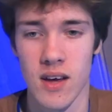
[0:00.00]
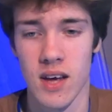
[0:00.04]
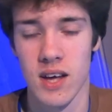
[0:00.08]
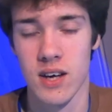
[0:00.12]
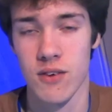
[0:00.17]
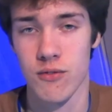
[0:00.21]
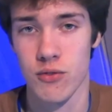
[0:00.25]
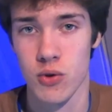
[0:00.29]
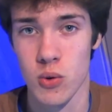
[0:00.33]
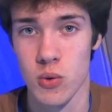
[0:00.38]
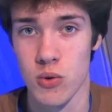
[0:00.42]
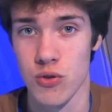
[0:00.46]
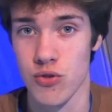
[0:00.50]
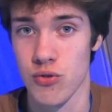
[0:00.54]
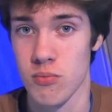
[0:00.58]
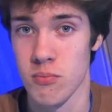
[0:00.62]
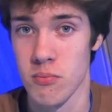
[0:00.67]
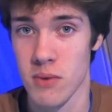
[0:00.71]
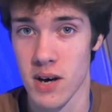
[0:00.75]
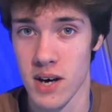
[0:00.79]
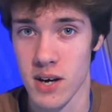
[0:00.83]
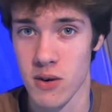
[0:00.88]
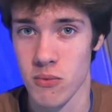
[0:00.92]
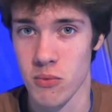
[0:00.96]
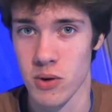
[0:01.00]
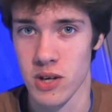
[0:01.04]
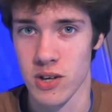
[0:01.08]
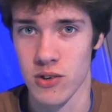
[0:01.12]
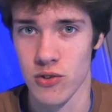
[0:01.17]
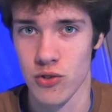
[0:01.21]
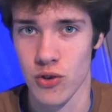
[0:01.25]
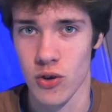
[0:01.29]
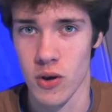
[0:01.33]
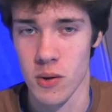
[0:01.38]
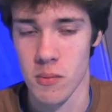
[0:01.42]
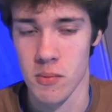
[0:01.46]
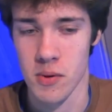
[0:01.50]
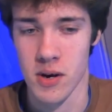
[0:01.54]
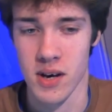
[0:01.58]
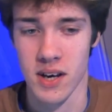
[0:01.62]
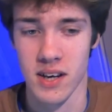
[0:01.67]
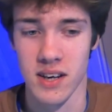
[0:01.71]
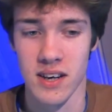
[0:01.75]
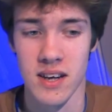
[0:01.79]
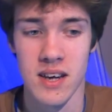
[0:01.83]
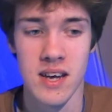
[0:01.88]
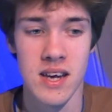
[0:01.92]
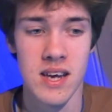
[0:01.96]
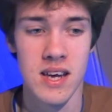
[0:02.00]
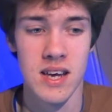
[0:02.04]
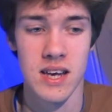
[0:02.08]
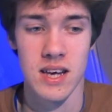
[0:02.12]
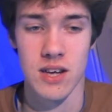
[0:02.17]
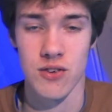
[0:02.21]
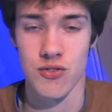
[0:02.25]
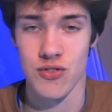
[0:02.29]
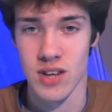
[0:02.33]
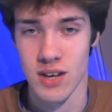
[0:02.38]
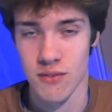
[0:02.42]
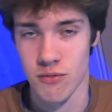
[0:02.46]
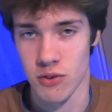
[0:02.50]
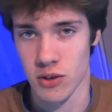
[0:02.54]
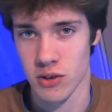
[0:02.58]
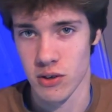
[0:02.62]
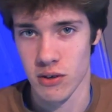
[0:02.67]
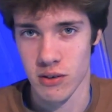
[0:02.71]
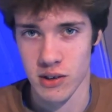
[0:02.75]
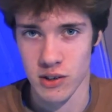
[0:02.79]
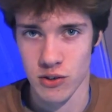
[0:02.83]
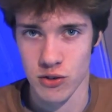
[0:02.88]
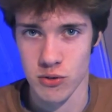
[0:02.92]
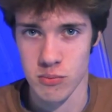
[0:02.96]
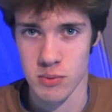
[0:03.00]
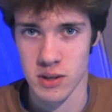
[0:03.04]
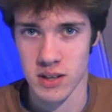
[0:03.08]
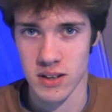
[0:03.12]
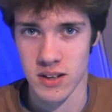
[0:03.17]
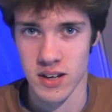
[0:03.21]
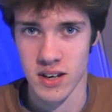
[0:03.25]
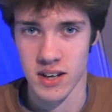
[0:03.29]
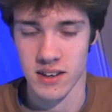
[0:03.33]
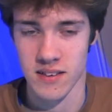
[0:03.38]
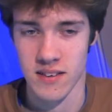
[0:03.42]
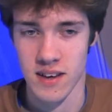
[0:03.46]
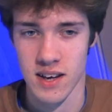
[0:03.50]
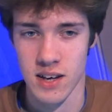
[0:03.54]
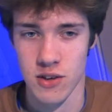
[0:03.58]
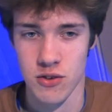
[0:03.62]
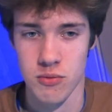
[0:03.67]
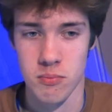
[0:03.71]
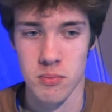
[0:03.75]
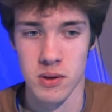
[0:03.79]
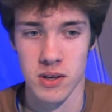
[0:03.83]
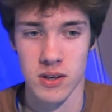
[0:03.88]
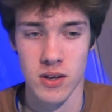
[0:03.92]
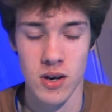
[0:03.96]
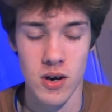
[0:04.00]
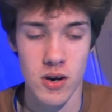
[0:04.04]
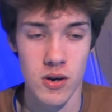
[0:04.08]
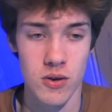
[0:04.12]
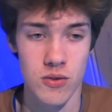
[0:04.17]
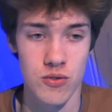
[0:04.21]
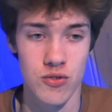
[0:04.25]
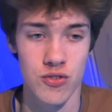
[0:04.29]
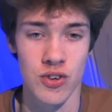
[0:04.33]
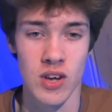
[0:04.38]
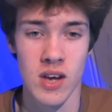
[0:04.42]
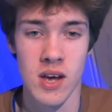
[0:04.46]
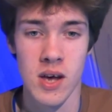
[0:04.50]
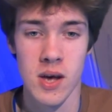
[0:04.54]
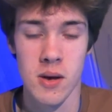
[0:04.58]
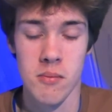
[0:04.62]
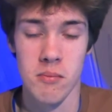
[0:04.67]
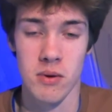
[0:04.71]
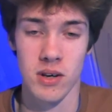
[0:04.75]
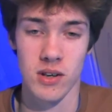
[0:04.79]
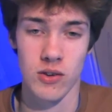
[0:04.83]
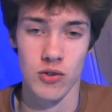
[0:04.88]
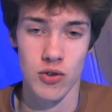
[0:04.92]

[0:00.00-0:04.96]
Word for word: and of course, my wind turbine is never going to be like that because my